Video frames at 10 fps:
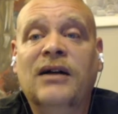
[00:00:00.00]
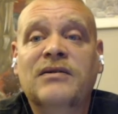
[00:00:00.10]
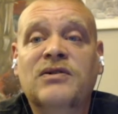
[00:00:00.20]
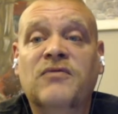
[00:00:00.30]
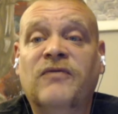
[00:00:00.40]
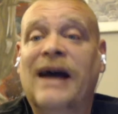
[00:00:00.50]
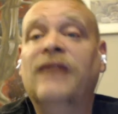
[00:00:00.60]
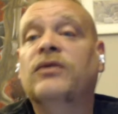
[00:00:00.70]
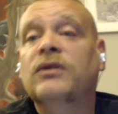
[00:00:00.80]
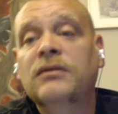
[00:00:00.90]

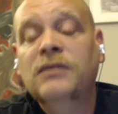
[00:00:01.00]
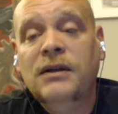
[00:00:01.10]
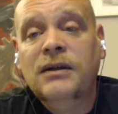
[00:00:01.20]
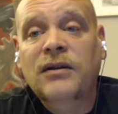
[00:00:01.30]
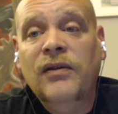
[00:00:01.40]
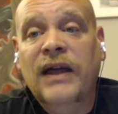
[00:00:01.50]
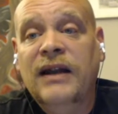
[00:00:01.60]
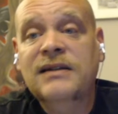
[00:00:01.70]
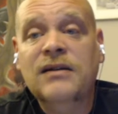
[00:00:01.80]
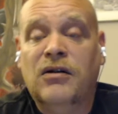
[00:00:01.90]
survival that
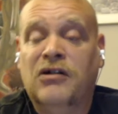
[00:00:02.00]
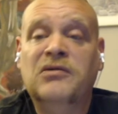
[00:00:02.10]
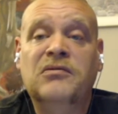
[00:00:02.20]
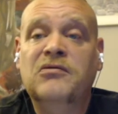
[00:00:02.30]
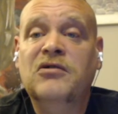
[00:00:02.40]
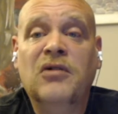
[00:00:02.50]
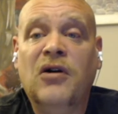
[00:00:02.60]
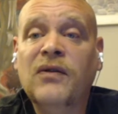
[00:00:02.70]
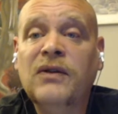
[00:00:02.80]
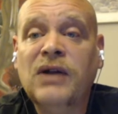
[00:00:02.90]
is on
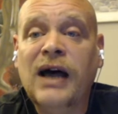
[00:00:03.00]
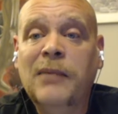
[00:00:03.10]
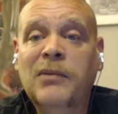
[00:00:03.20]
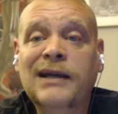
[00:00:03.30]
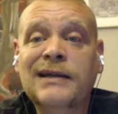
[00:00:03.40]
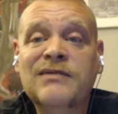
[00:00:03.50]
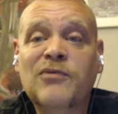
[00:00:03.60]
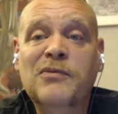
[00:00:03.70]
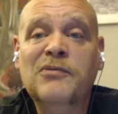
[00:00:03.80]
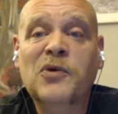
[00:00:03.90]
the line because
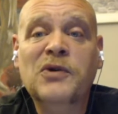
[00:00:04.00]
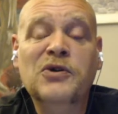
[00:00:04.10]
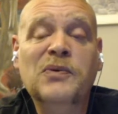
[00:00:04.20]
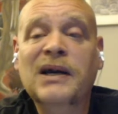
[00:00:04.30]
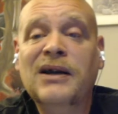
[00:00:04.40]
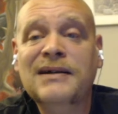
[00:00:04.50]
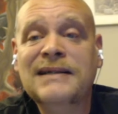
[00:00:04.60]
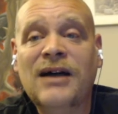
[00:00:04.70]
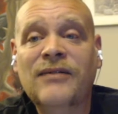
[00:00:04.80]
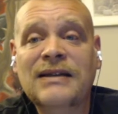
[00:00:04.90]
we're doing it
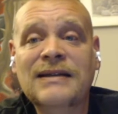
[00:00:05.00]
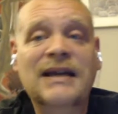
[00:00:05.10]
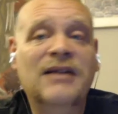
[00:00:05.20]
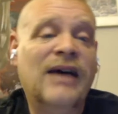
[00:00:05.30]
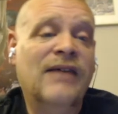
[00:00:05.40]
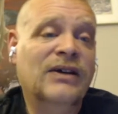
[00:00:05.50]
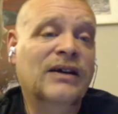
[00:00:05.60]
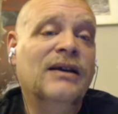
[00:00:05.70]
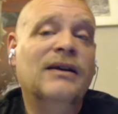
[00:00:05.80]
ourselves instead of having